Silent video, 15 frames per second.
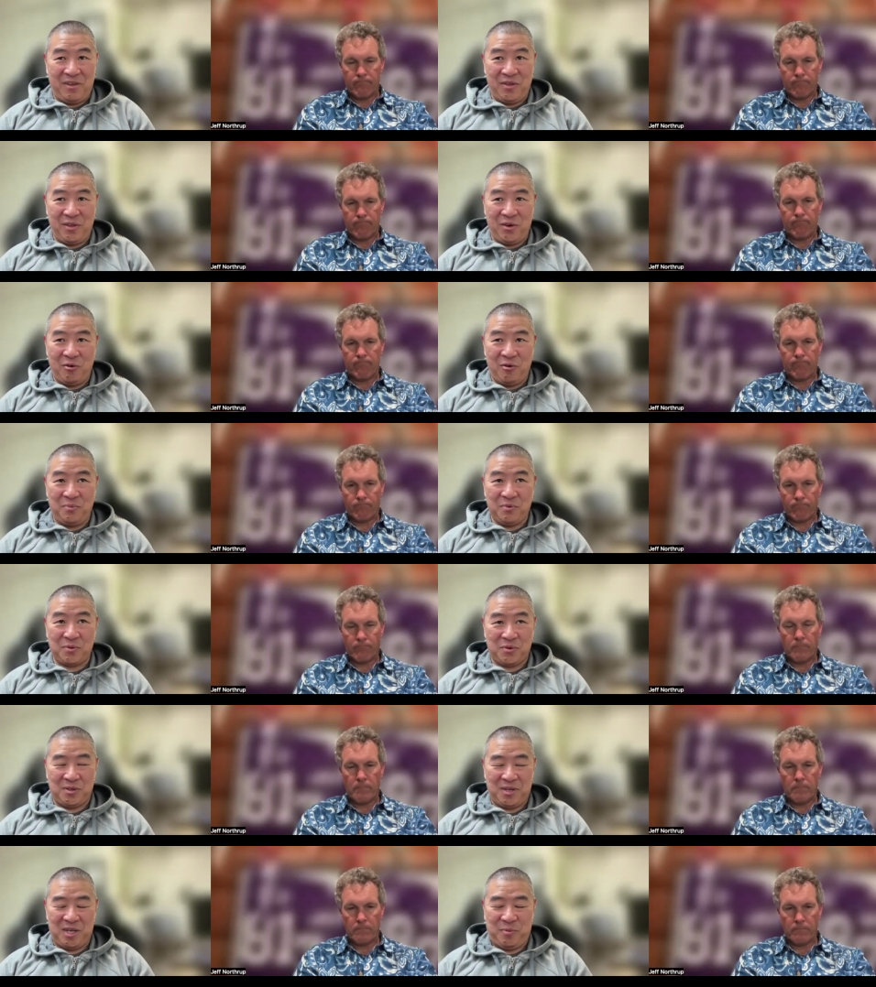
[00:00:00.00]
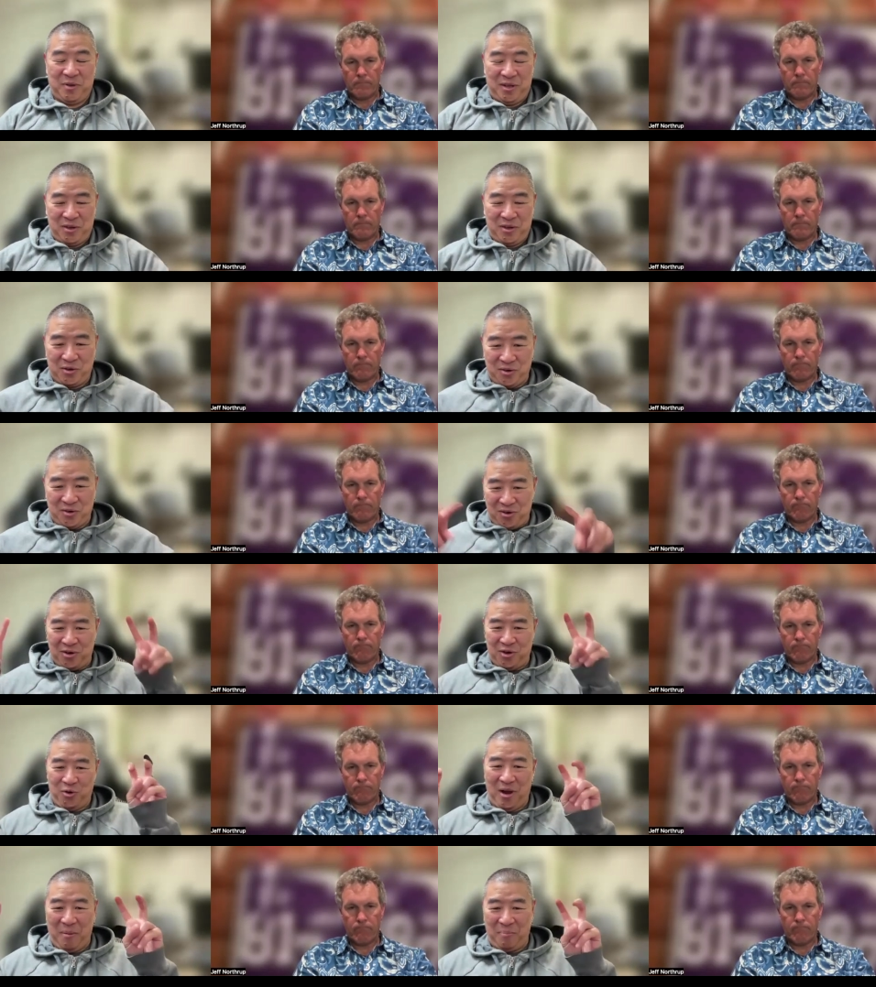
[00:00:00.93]
Speaker 1: the open source has been
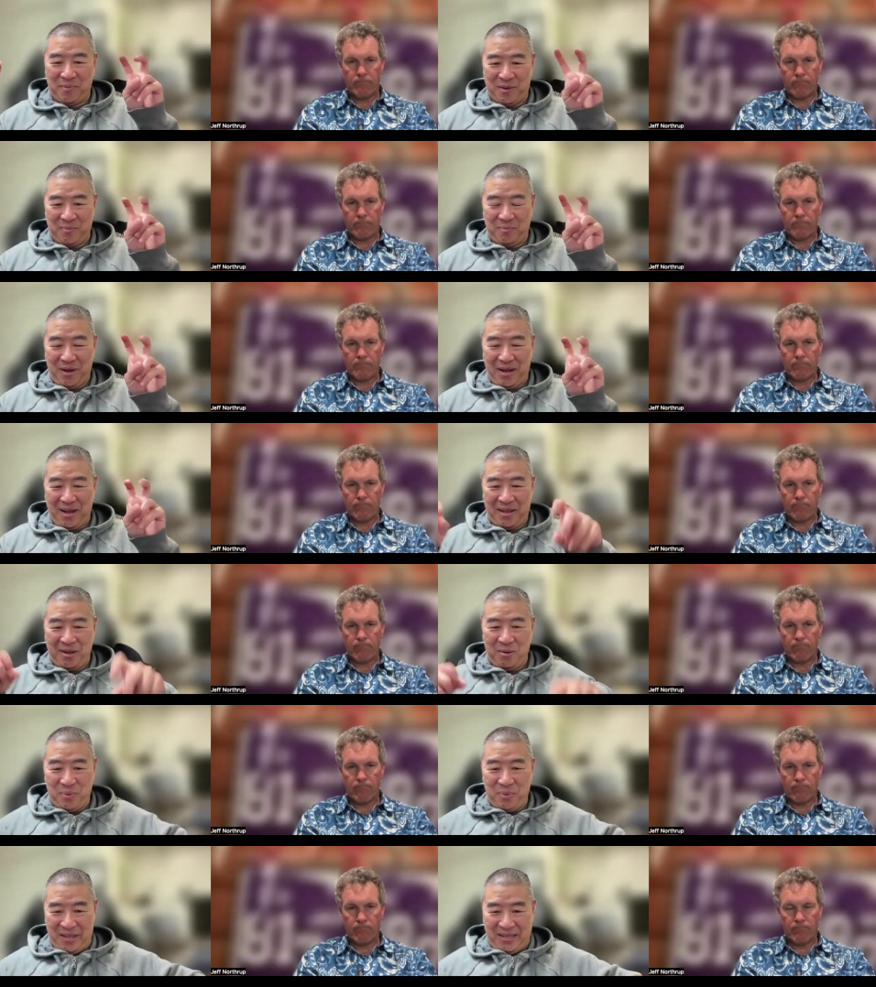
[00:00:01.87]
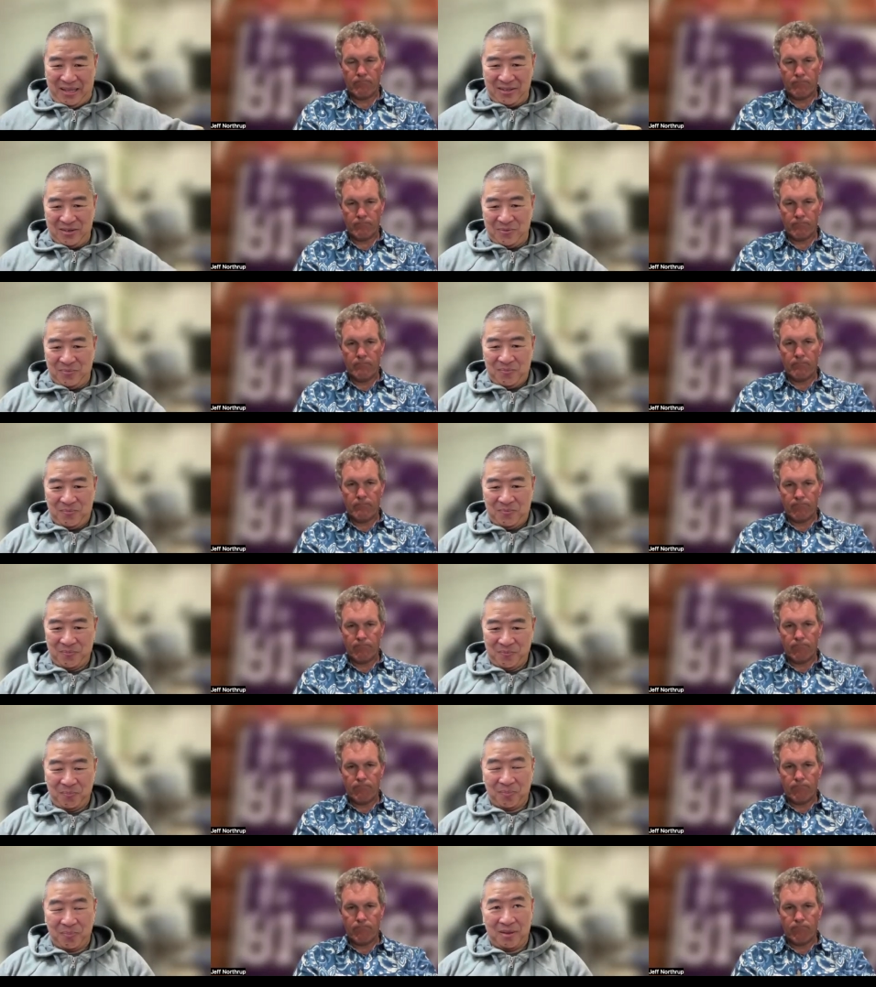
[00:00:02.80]
co-opted by companies
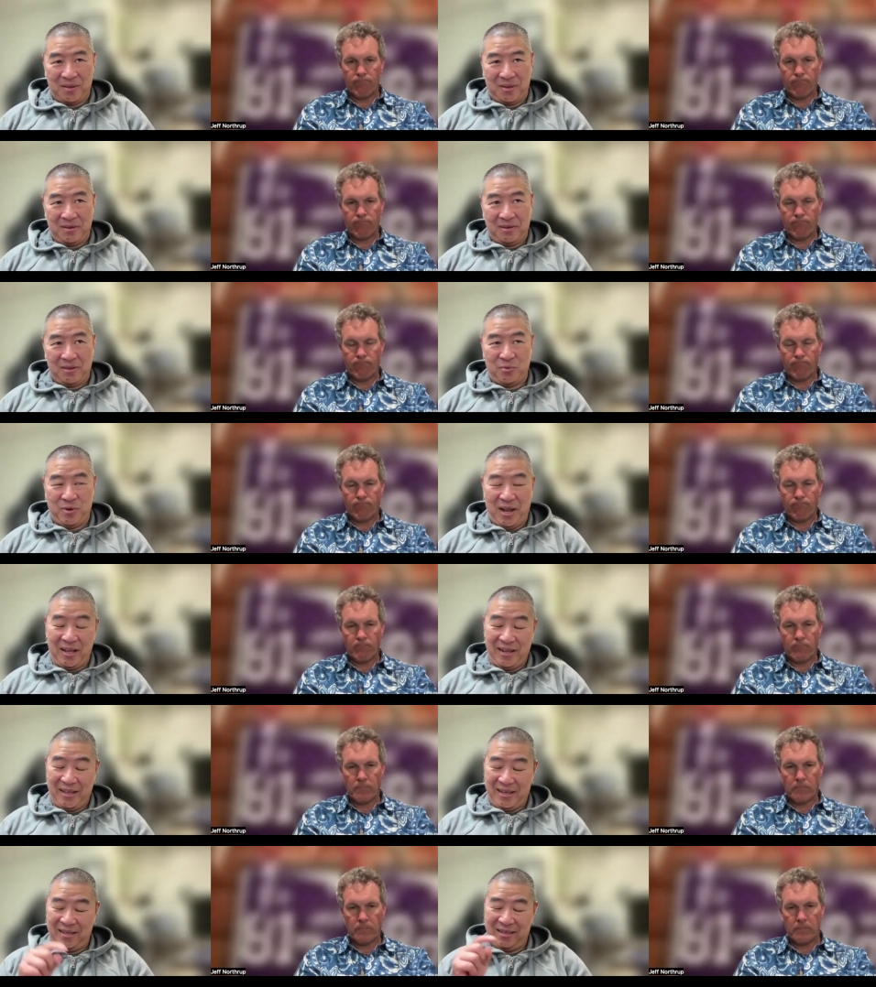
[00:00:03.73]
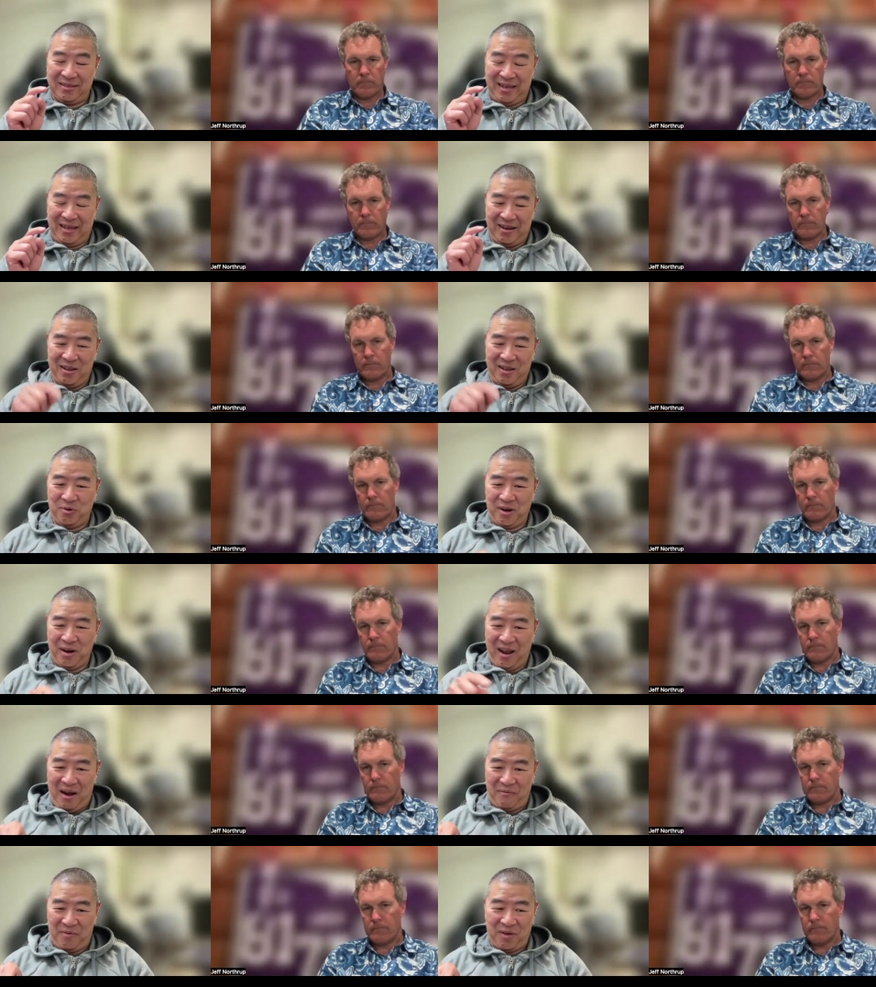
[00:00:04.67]
the reality is, anyone in
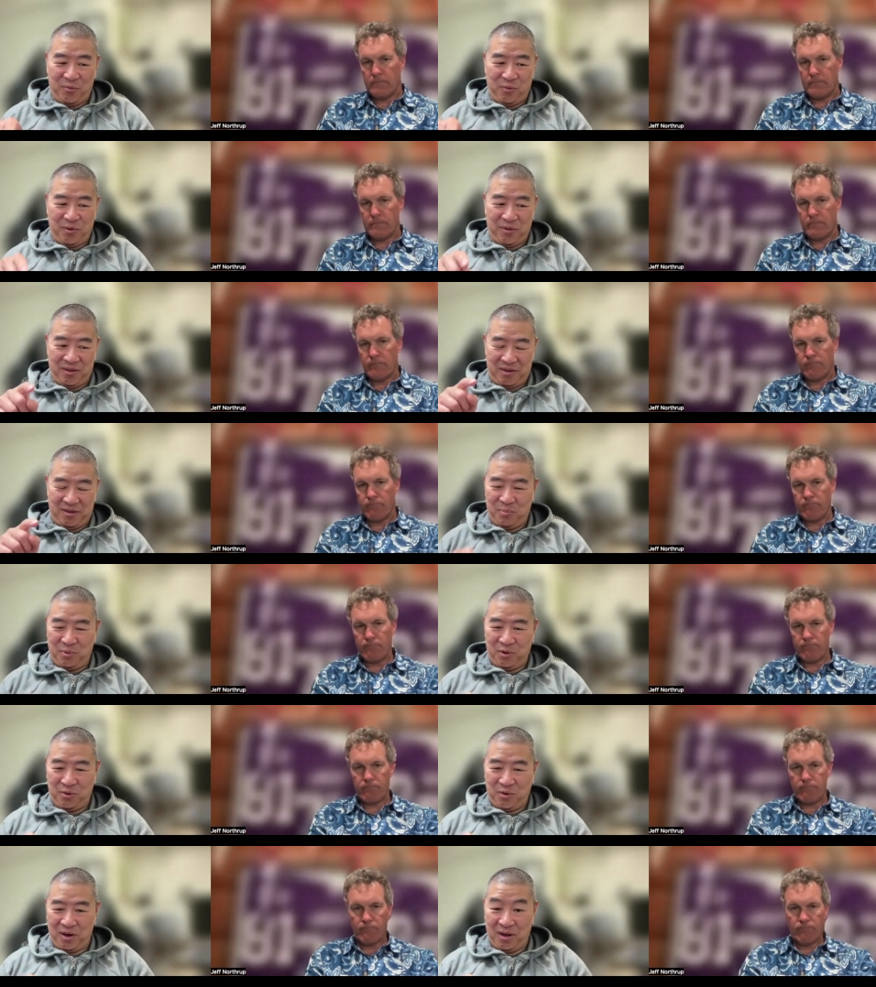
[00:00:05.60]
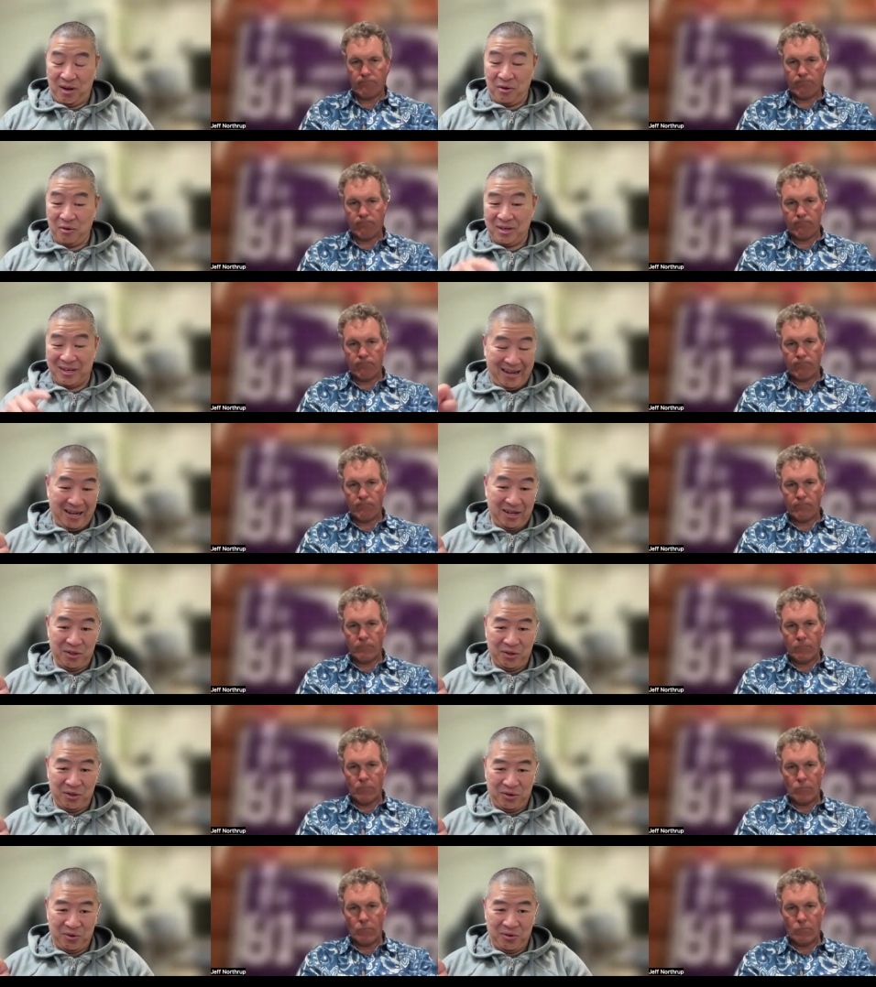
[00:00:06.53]
Africa with a computer could
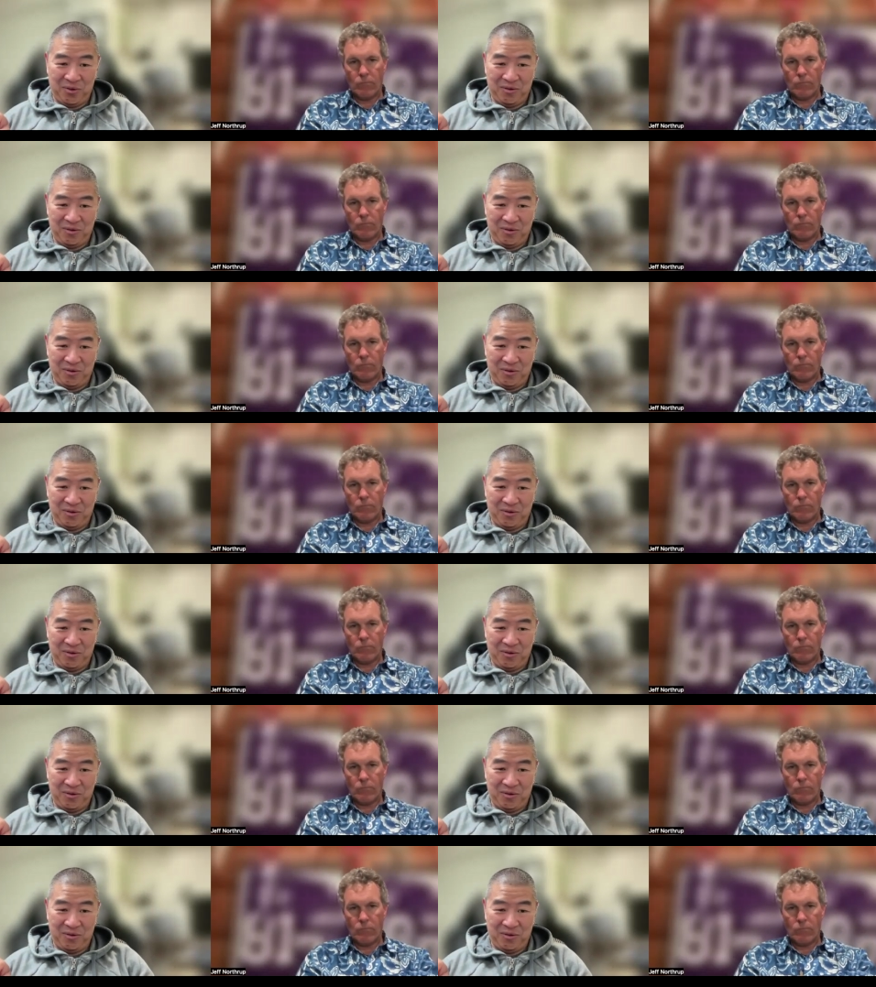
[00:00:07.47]
download